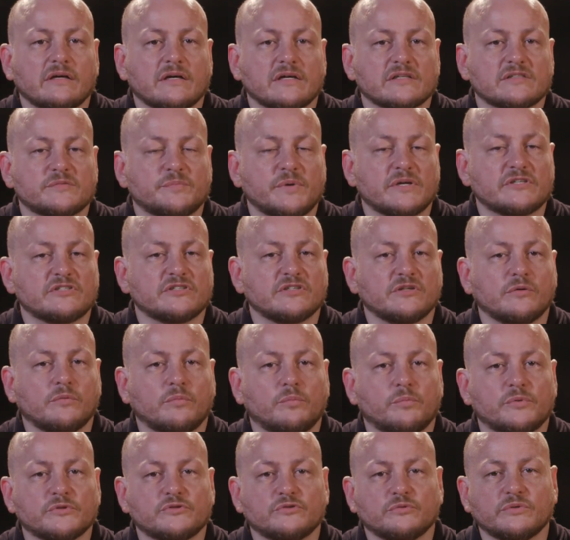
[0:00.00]
especially
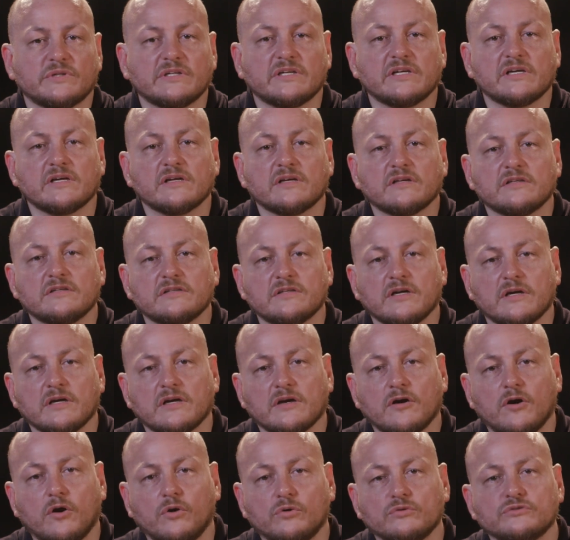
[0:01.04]
between an
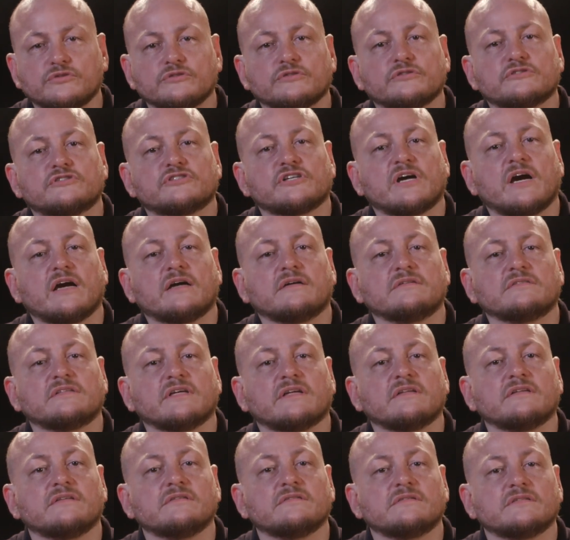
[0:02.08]
older child
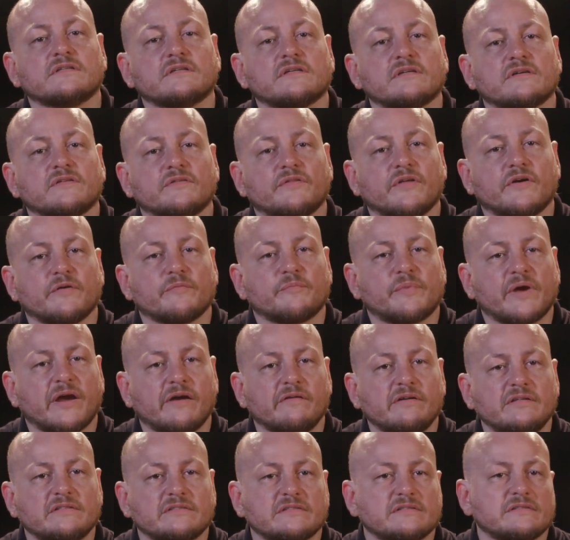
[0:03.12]
and their
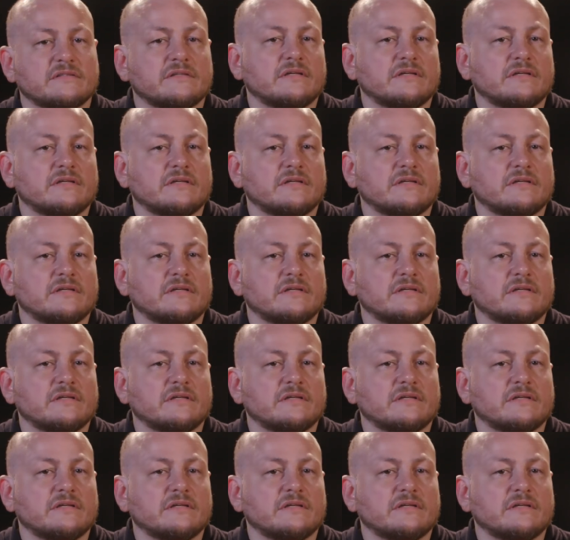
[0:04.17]
parent,